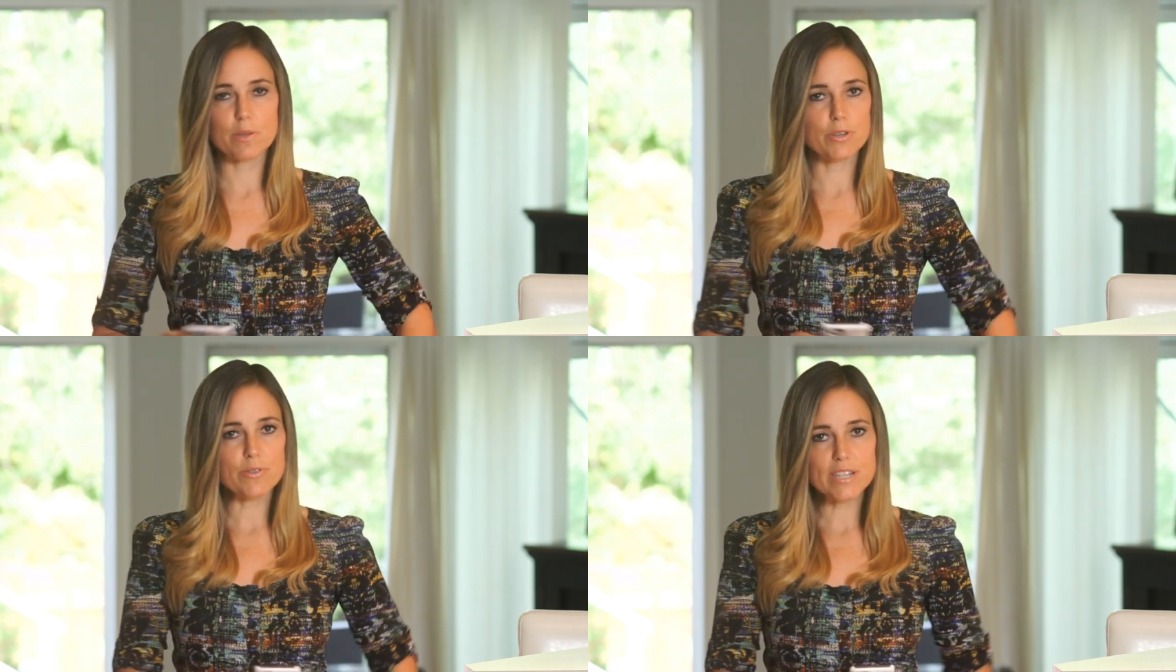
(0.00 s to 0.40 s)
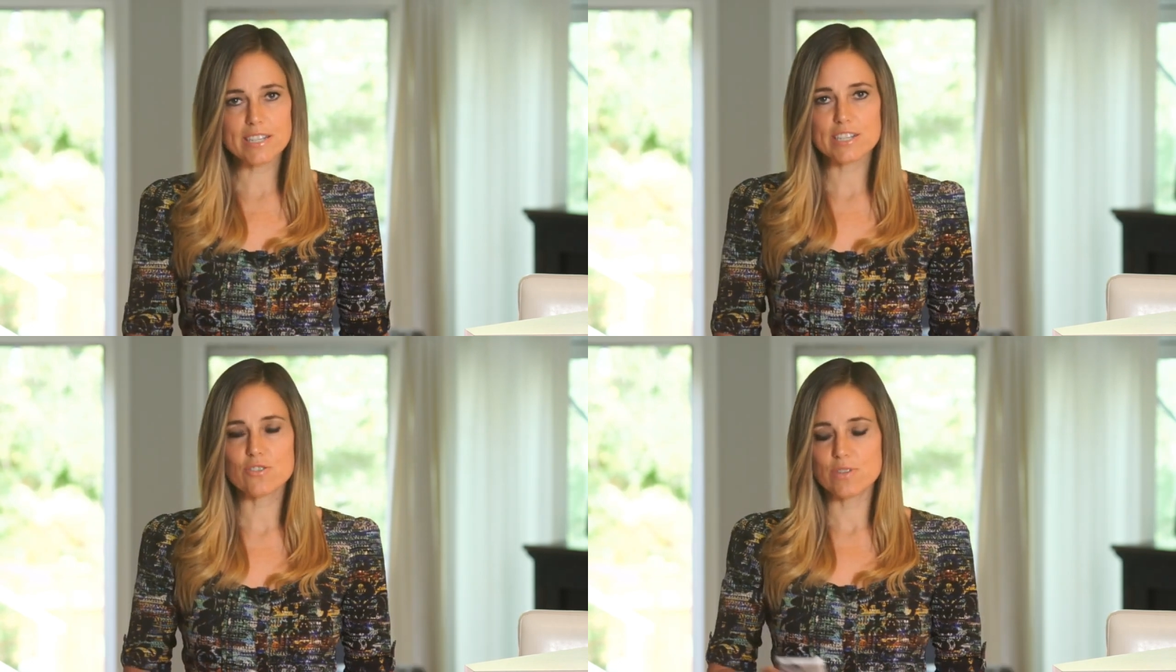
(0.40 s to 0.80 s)
beauty
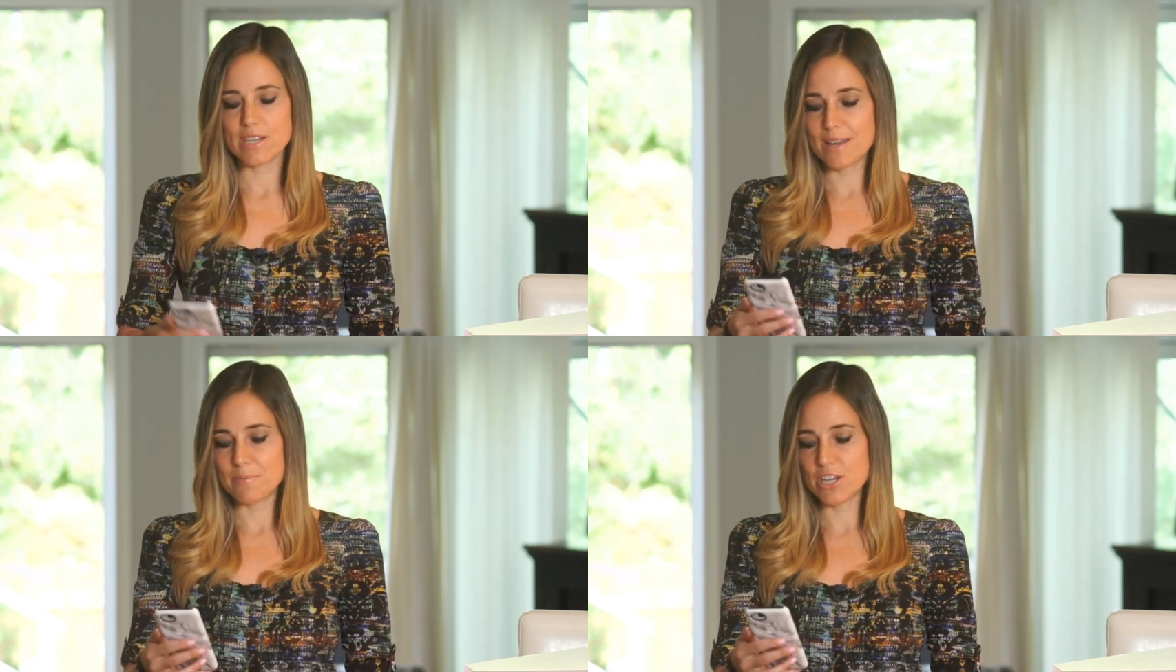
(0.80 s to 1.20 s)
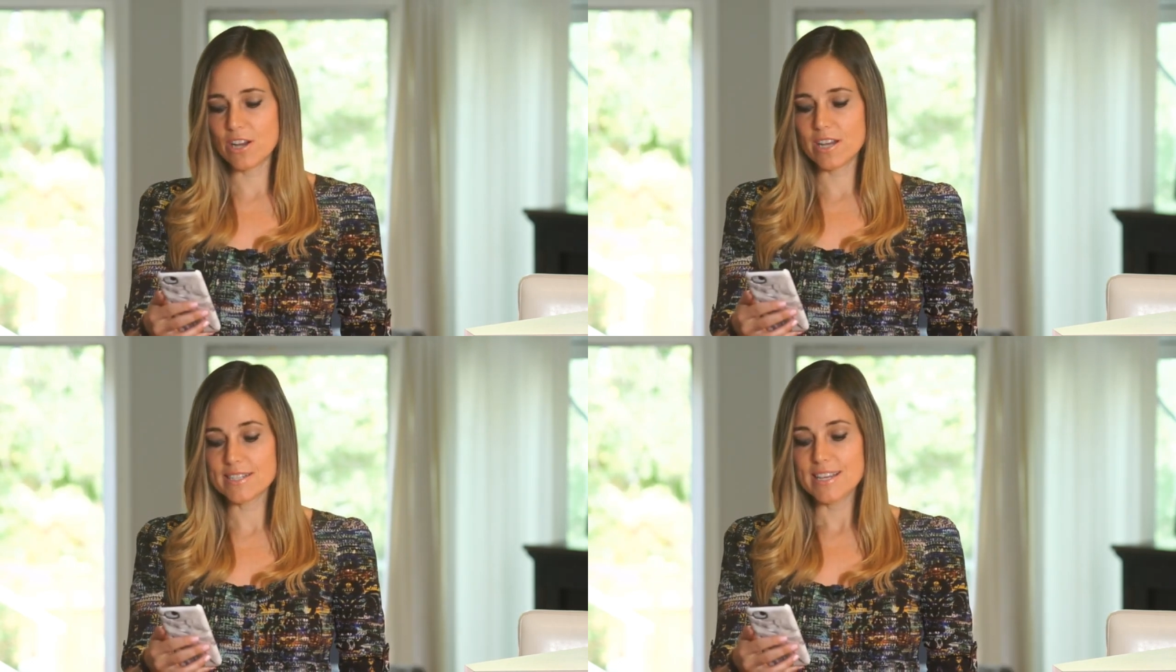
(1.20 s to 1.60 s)
industry and
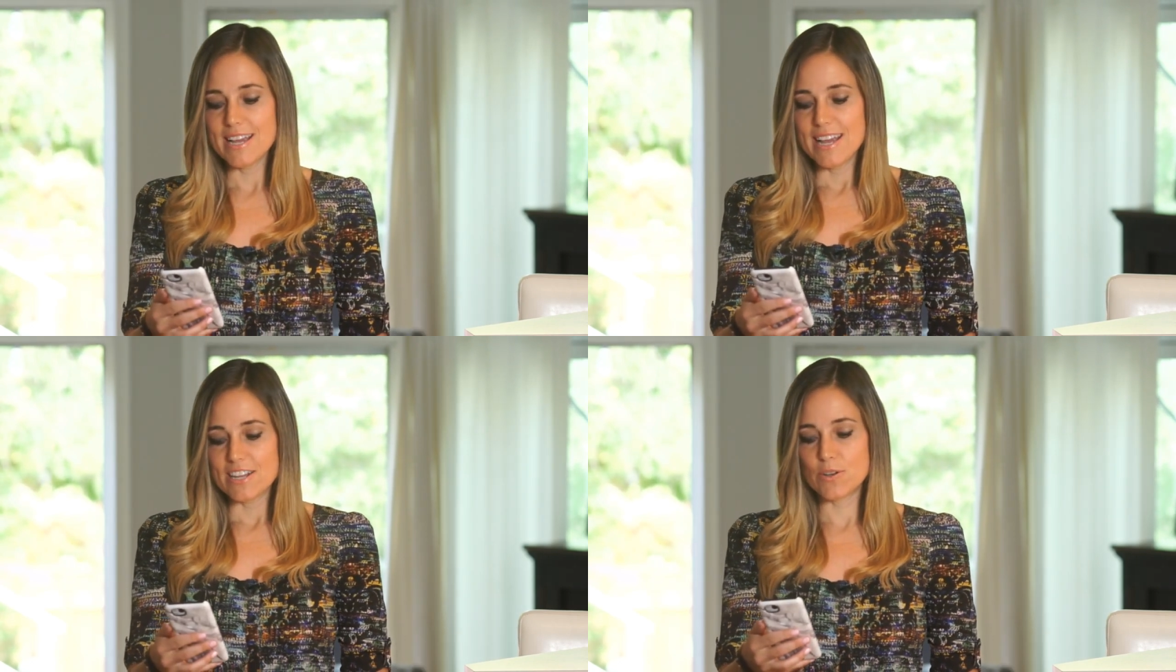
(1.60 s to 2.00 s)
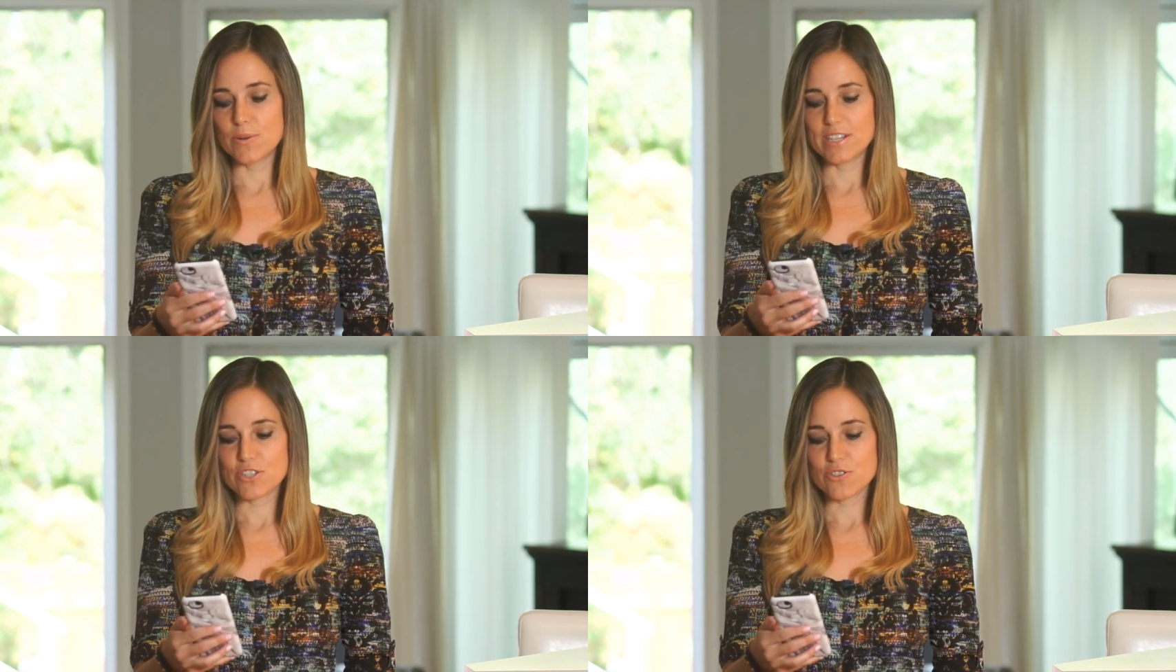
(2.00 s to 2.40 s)
beyond who
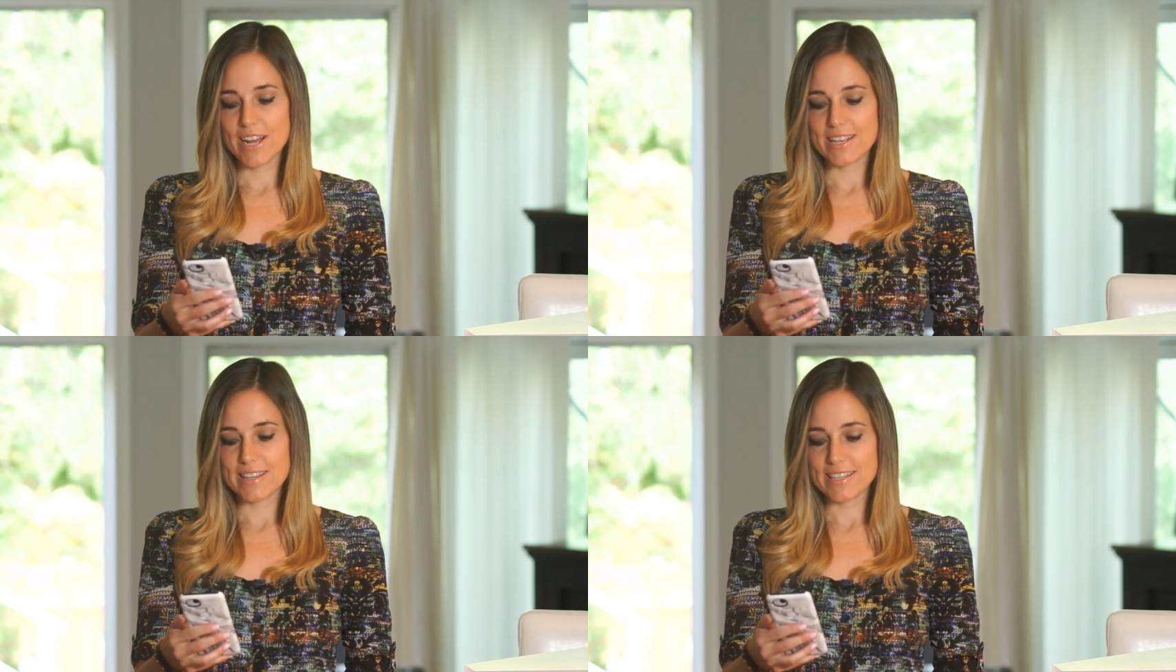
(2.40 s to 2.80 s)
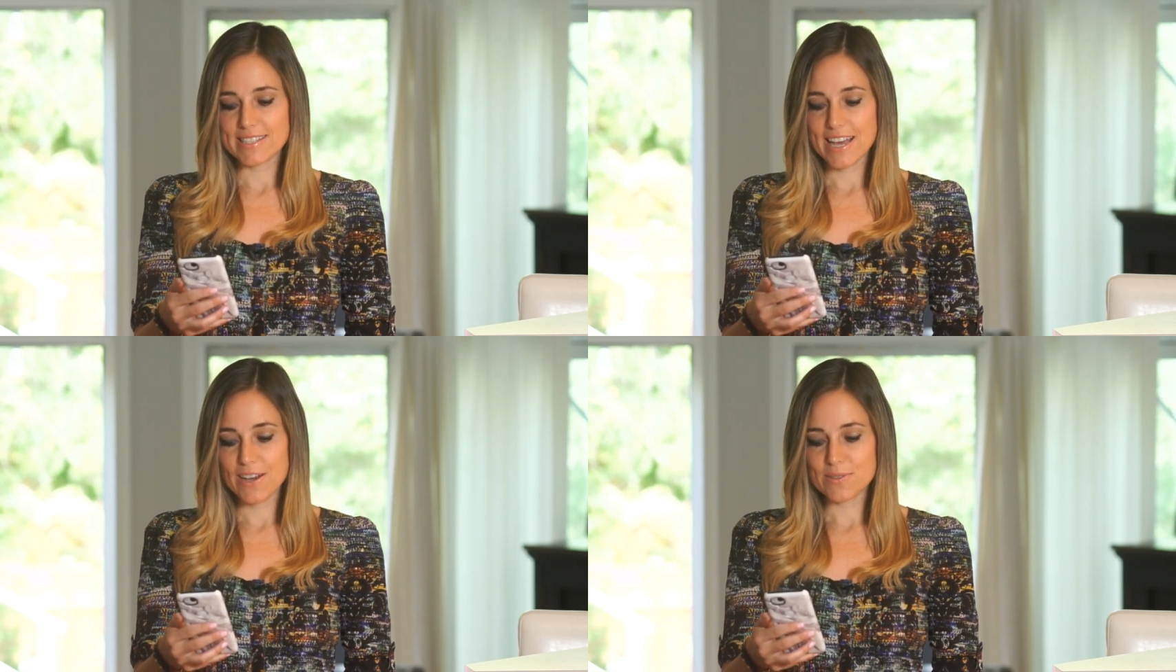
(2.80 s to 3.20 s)
is trying
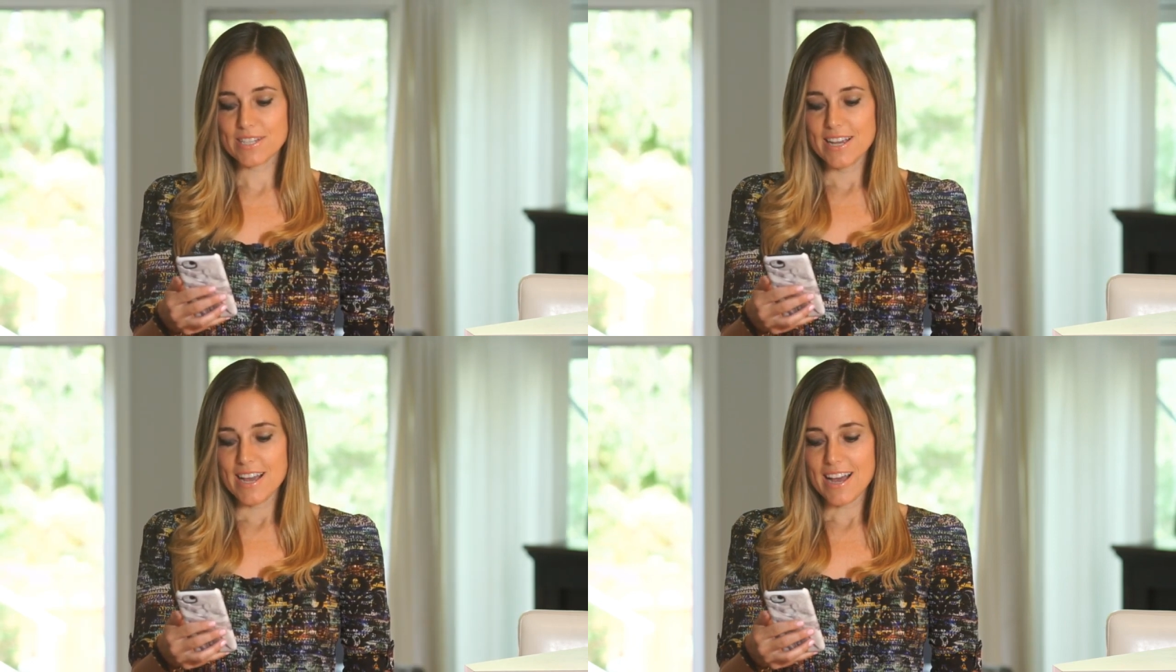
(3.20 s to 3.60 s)
things out.